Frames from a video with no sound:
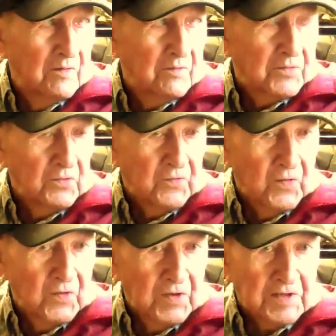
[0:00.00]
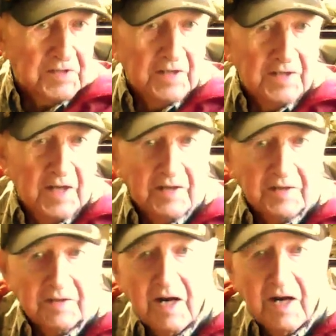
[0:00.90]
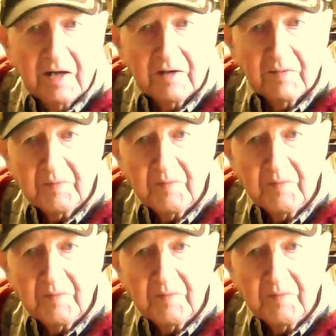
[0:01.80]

two forties on that column.